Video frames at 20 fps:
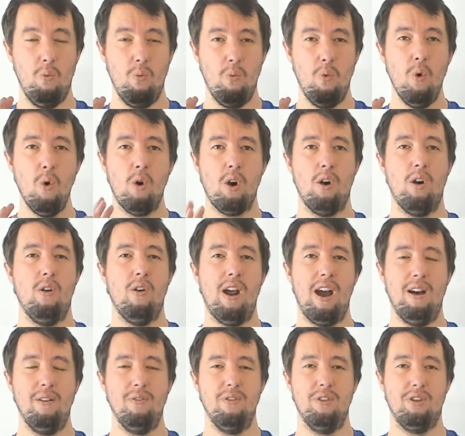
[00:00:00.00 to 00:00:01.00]
walk
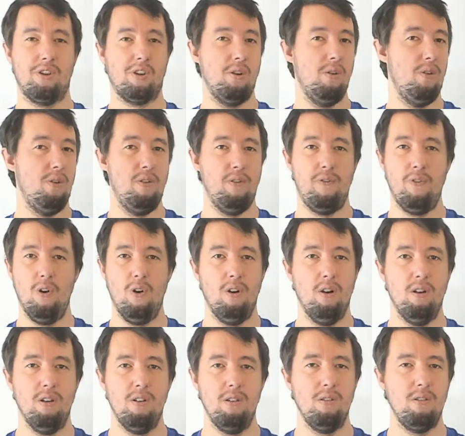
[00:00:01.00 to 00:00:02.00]
around the school
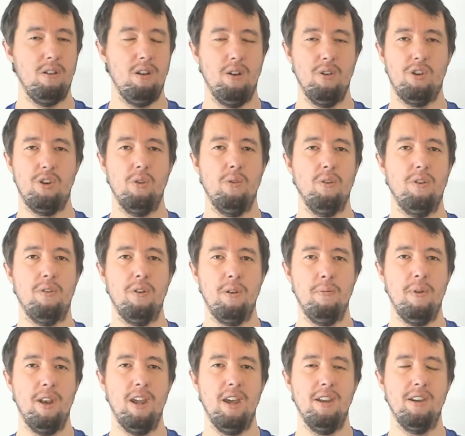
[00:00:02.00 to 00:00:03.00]
for 2 or 3
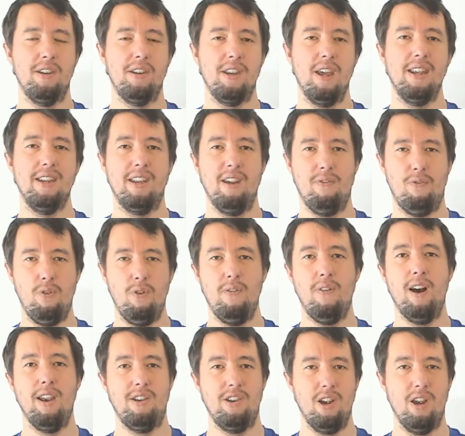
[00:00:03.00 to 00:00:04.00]
minutes as if we've
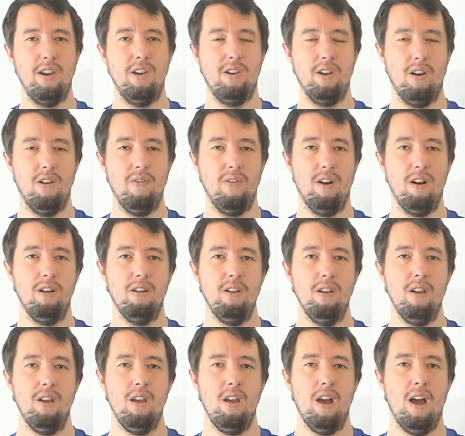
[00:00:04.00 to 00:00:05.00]
had changeover,
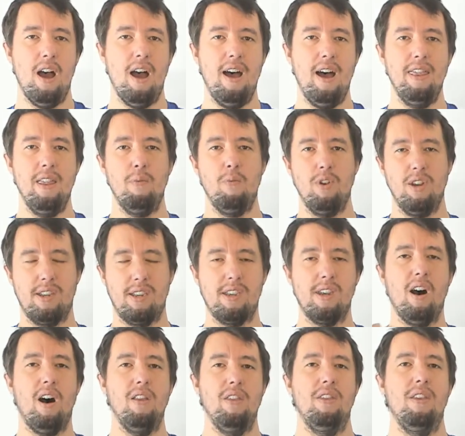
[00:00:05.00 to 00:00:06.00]
and then we
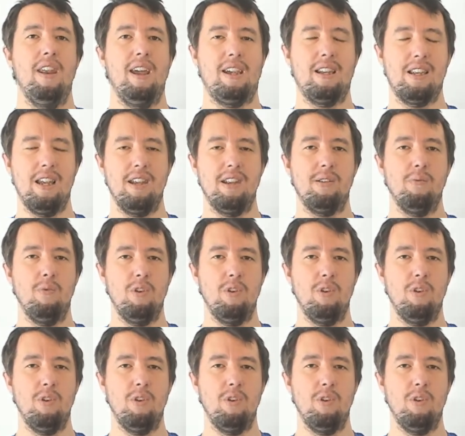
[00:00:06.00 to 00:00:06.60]
start the next lesson.